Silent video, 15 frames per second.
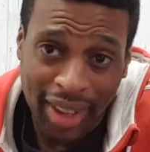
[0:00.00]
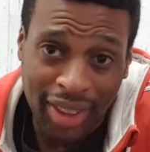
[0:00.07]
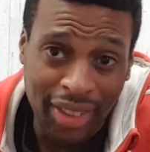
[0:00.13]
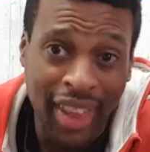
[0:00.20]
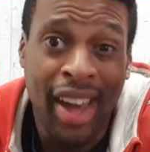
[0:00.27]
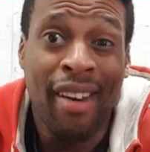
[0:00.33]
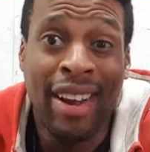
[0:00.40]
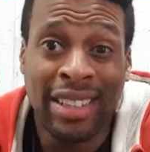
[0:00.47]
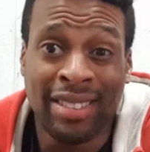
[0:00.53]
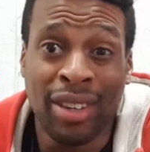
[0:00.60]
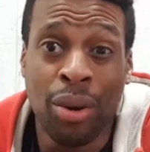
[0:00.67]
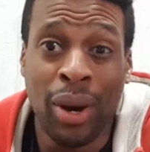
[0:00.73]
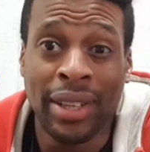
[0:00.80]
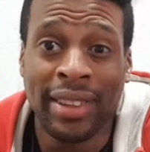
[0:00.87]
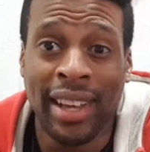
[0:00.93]
They're actually
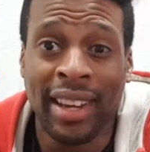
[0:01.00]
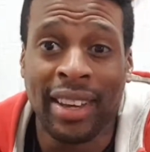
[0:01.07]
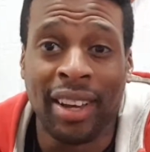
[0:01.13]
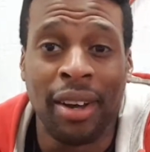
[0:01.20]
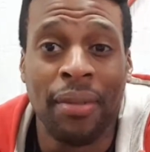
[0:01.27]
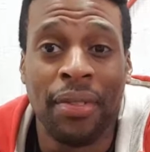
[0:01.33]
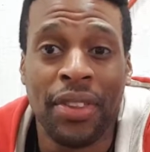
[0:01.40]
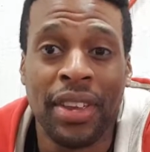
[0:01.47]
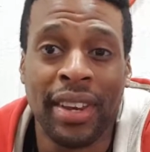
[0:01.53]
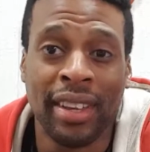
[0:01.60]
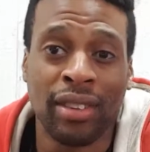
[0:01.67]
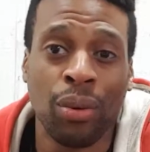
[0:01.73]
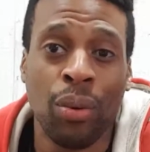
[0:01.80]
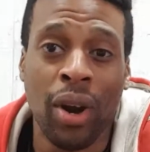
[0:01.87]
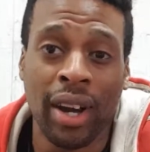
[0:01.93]
quite delicate. You need
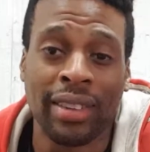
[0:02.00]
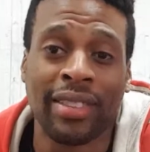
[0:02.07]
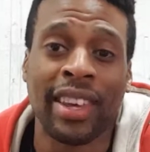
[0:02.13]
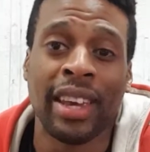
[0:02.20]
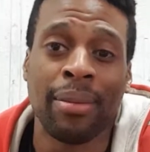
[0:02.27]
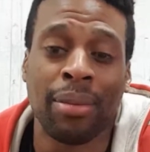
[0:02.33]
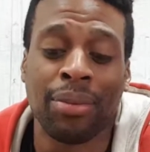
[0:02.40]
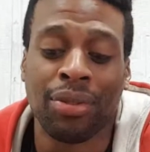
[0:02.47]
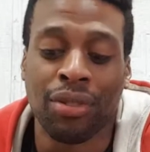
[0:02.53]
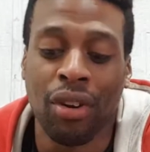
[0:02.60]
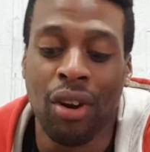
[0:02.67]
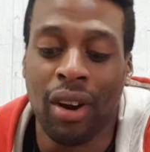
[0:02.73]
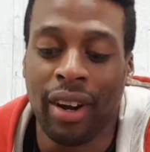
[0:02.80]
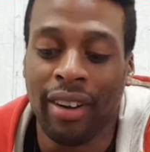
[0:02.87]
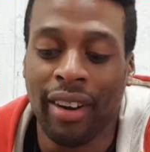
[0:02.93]
to work to keep them
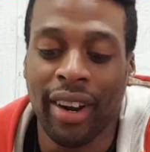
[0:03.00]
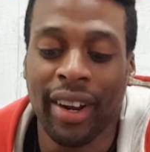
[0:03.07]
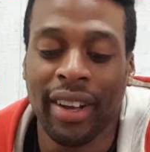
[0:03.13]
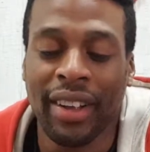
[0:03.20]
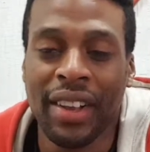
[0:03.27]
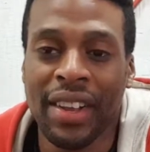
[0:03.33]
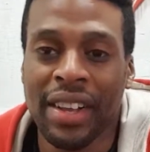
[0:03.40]
strong, alright?